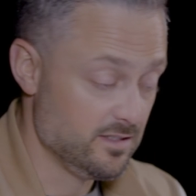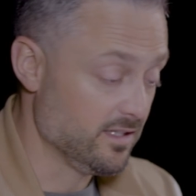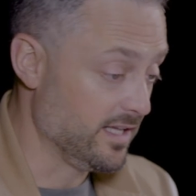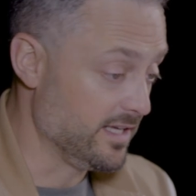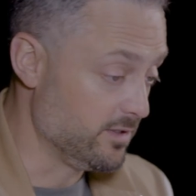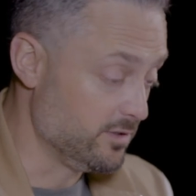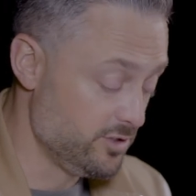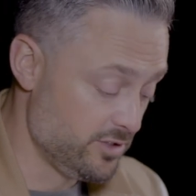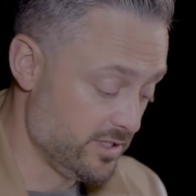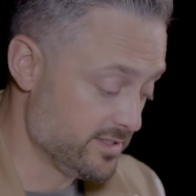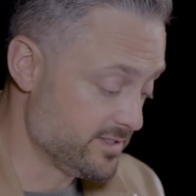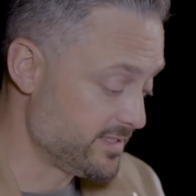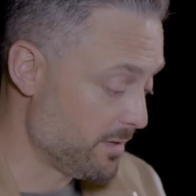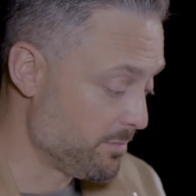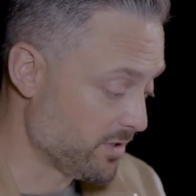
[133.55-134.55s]
like you get
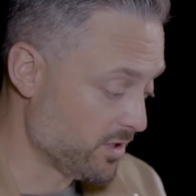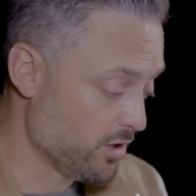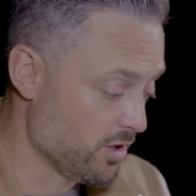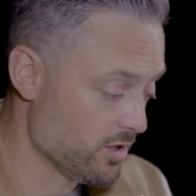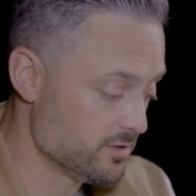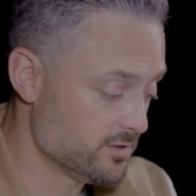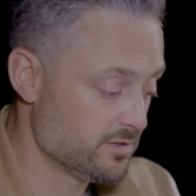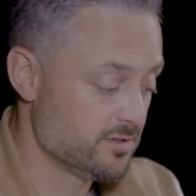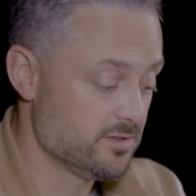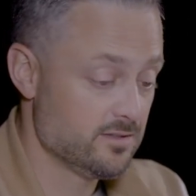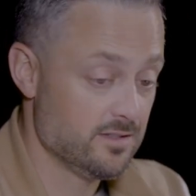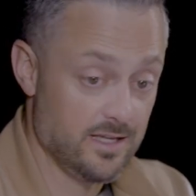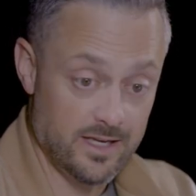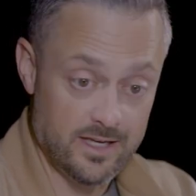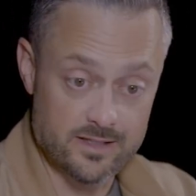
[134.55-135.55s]
separate carts
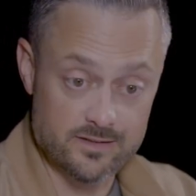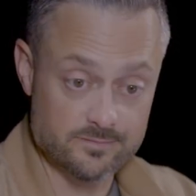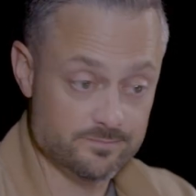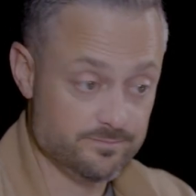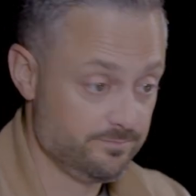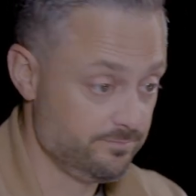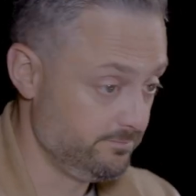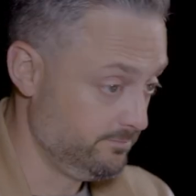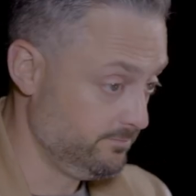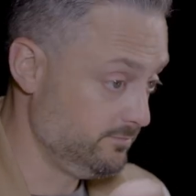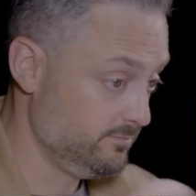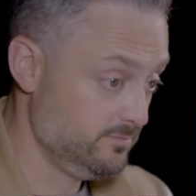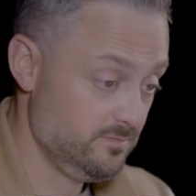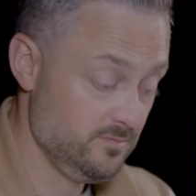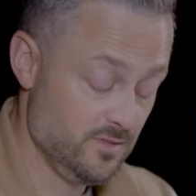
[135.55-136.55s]
and
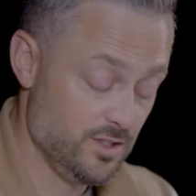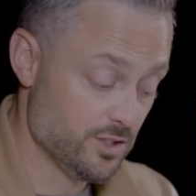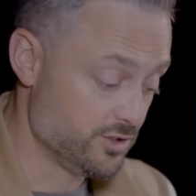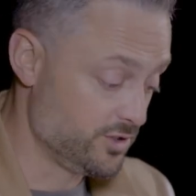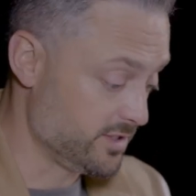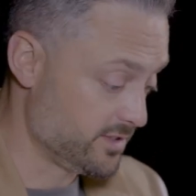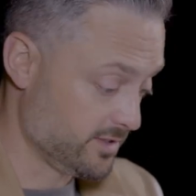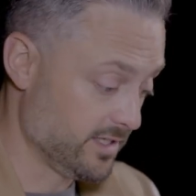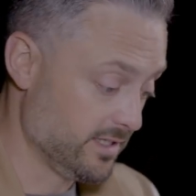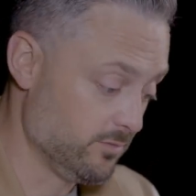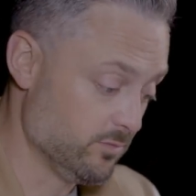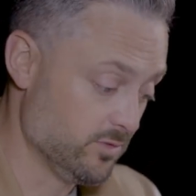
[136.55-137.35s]
you're just like